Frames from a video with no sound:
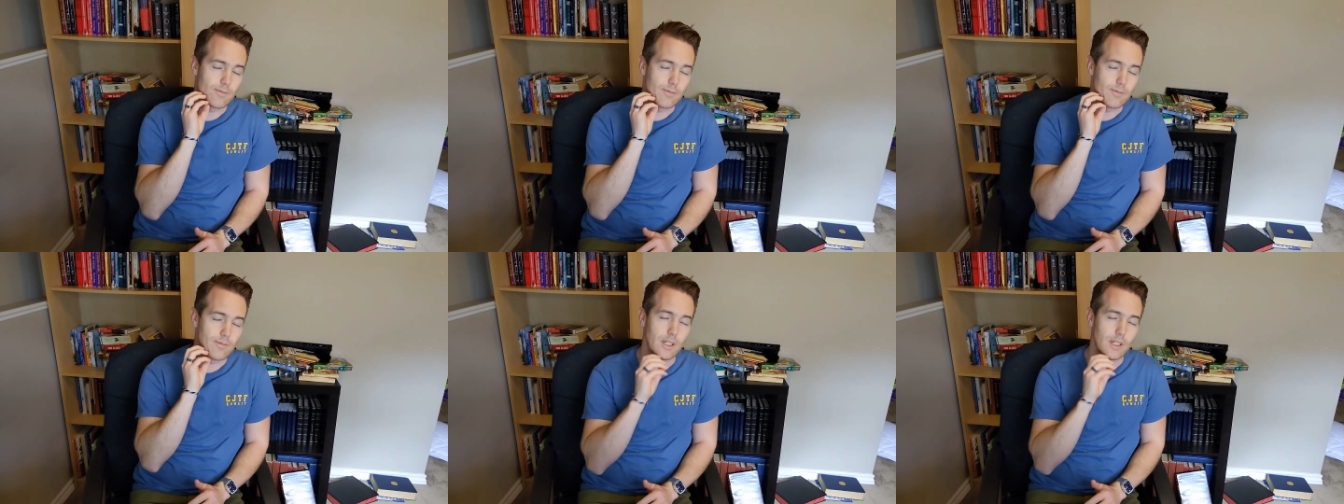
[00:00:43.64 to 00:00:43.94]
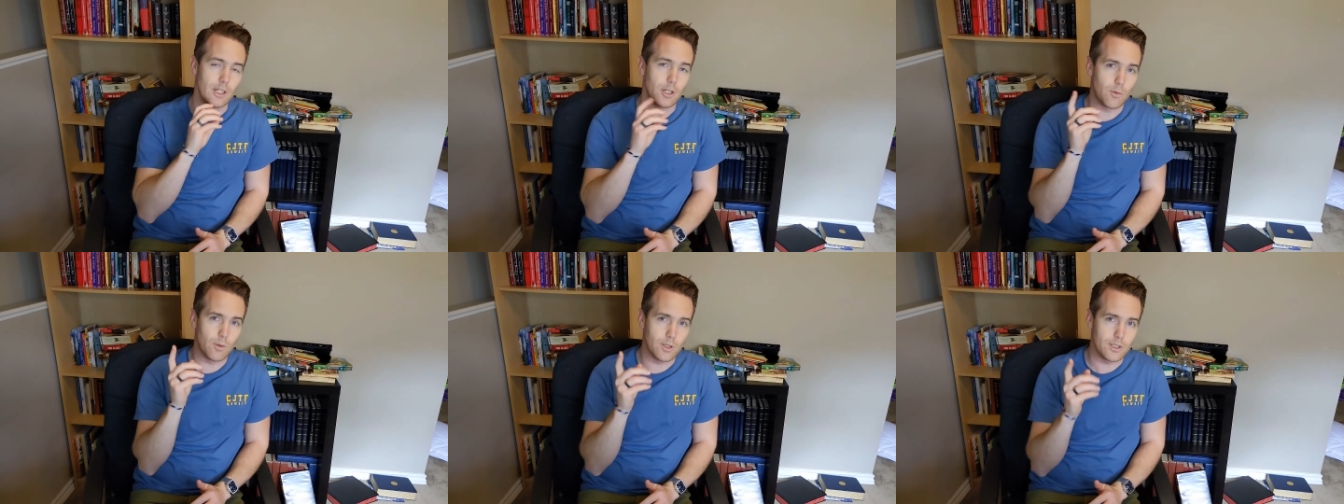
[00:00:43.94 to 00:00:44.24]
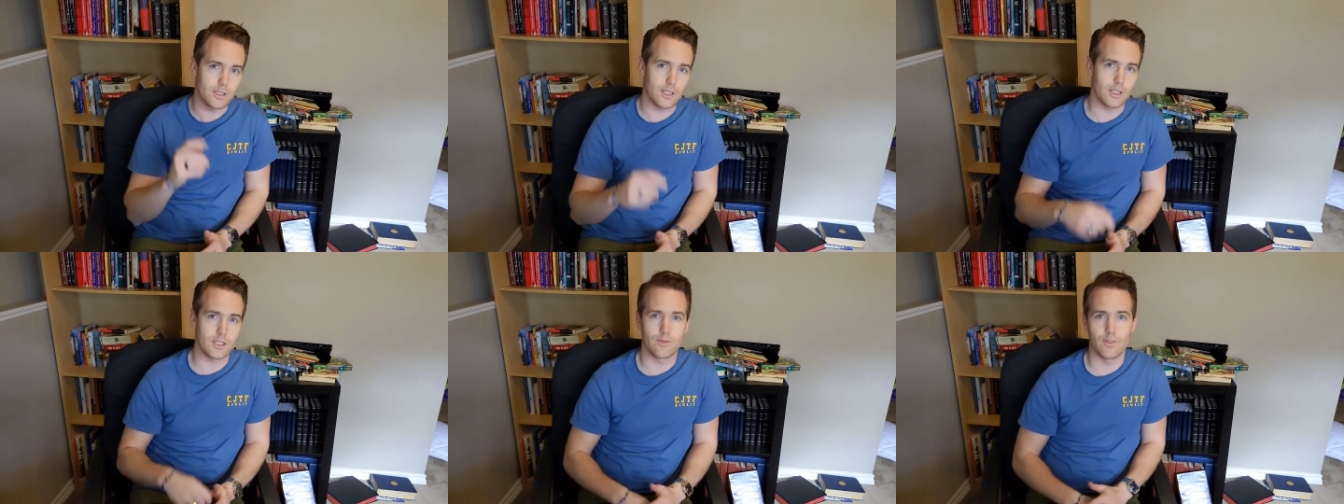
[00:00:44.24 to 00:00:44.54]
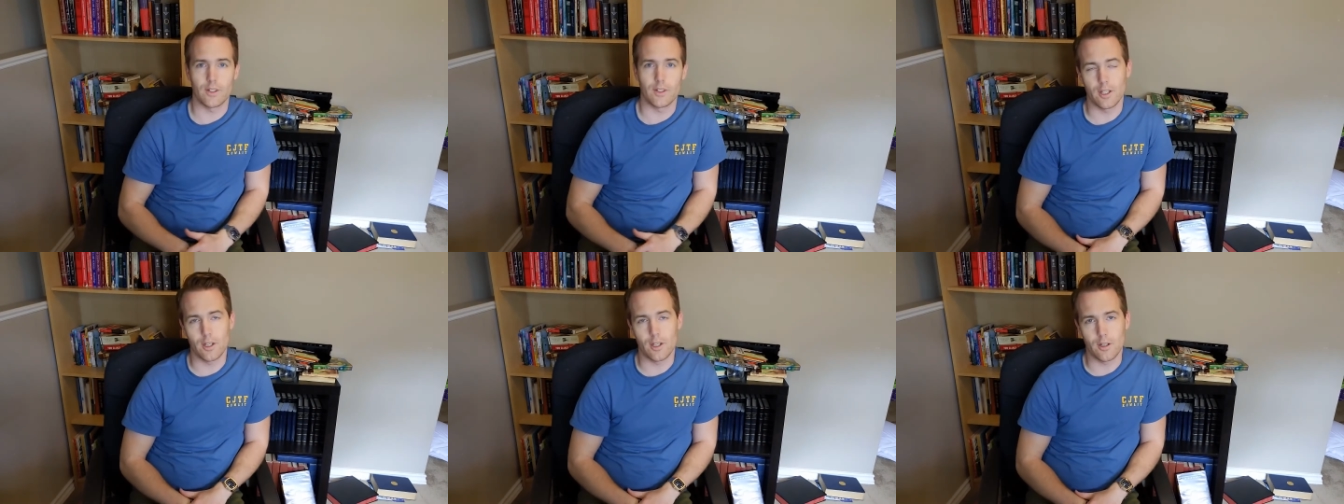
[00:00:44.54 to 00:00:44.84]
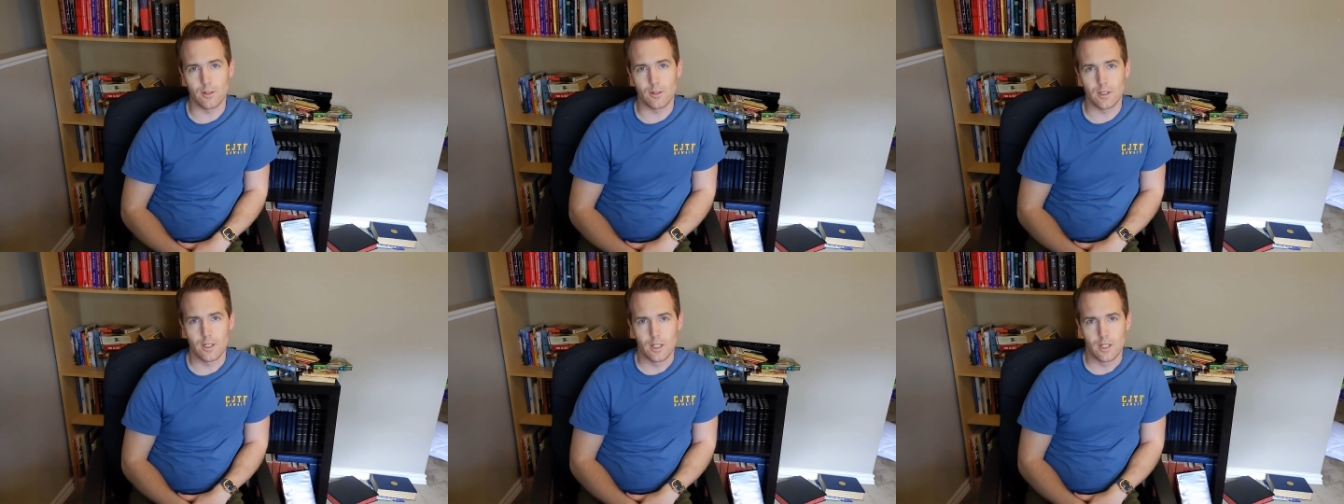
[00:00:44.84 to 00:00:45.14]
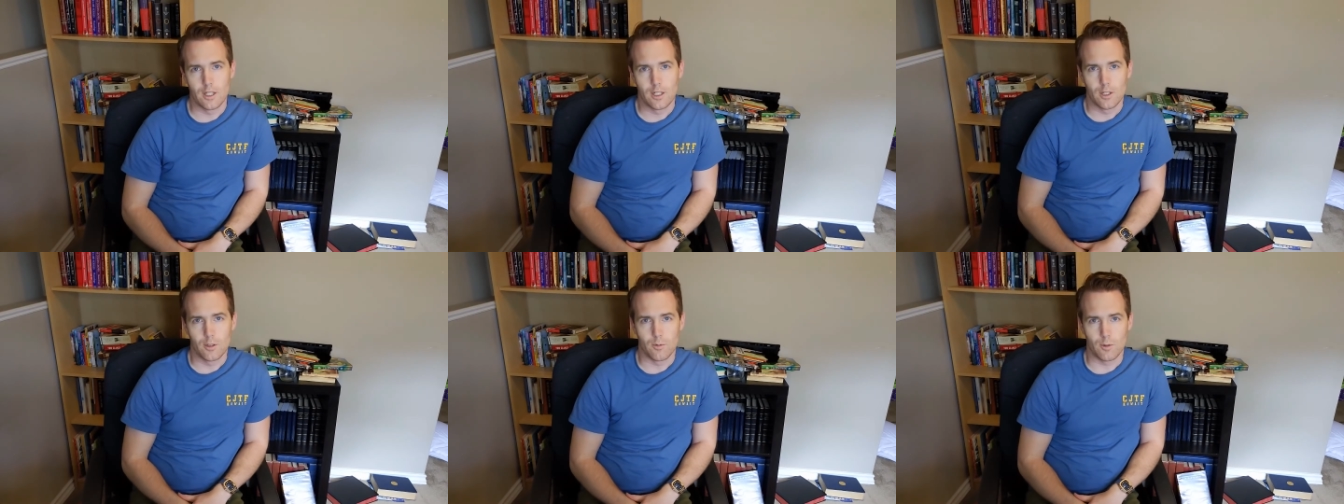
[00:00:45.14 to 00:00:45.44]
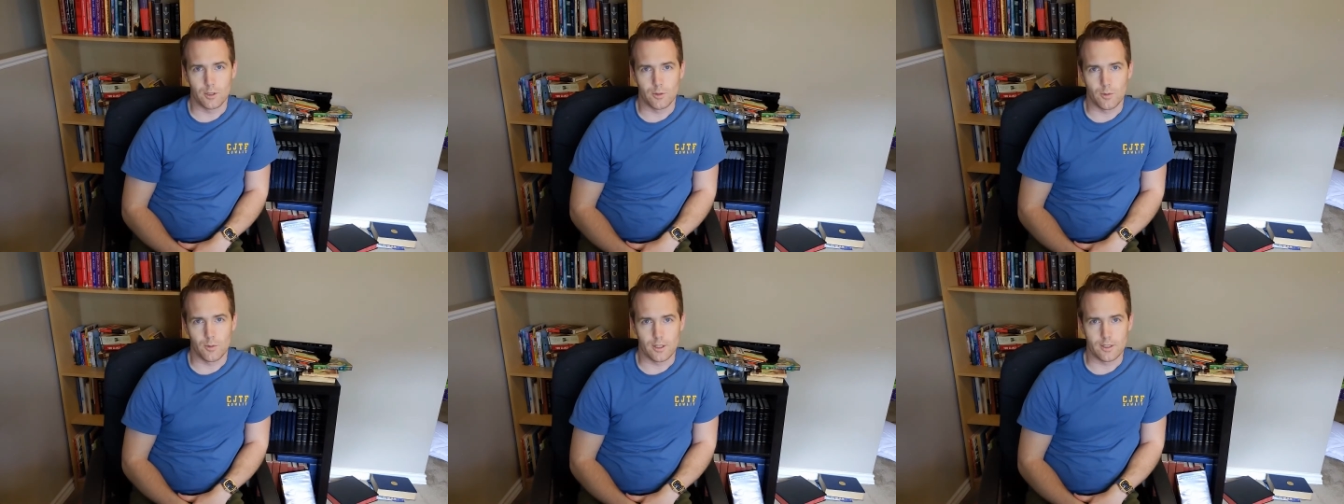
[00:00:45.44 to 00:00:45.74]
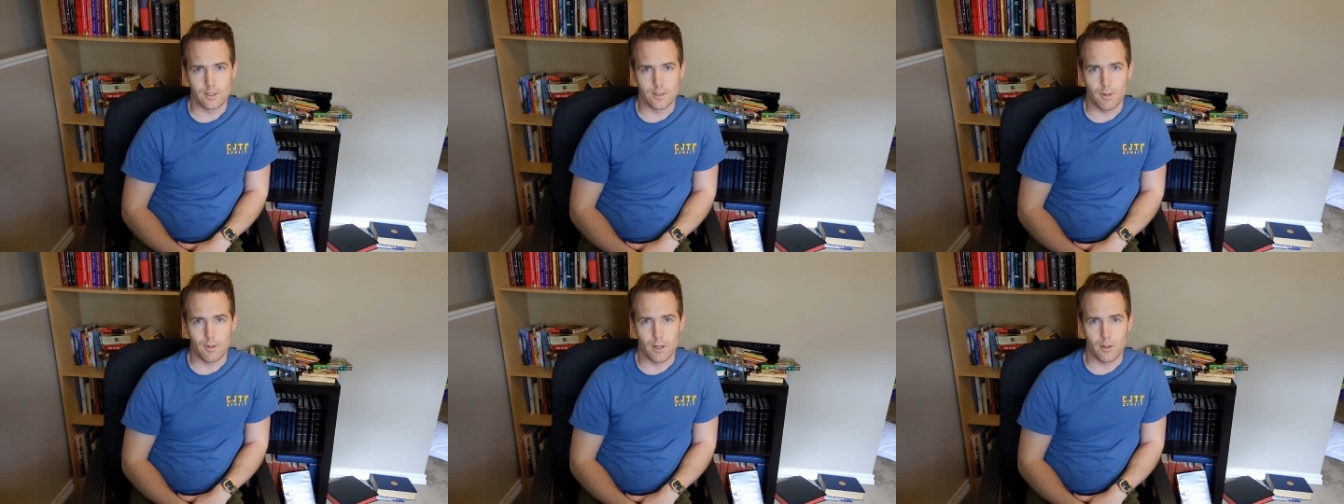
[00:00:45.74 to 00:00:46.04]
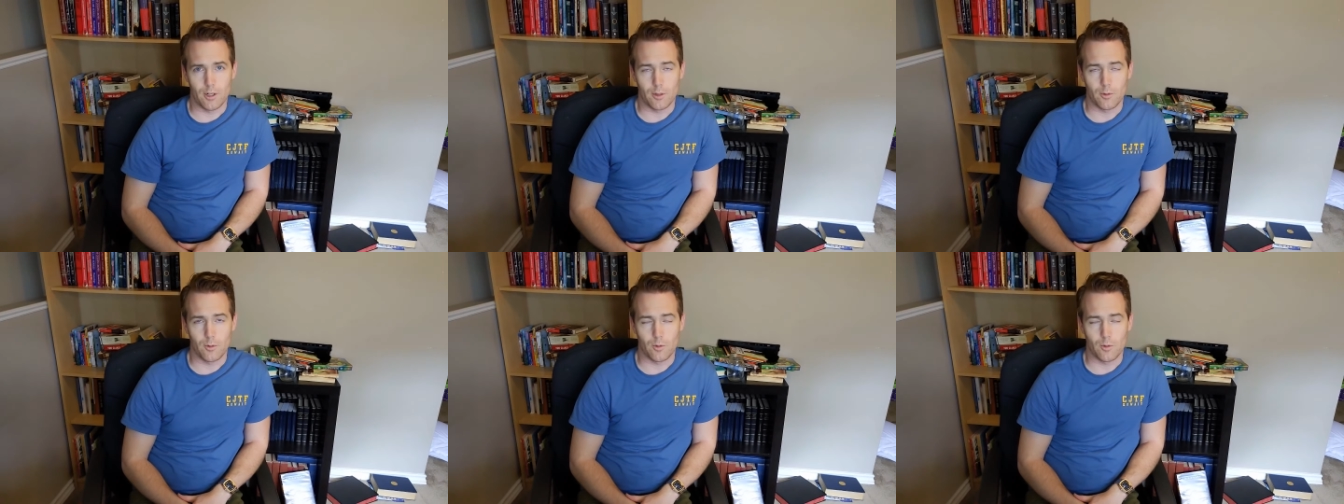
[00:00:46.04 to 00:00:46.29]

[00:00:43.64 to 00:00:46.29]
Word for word: linguistics video, which was about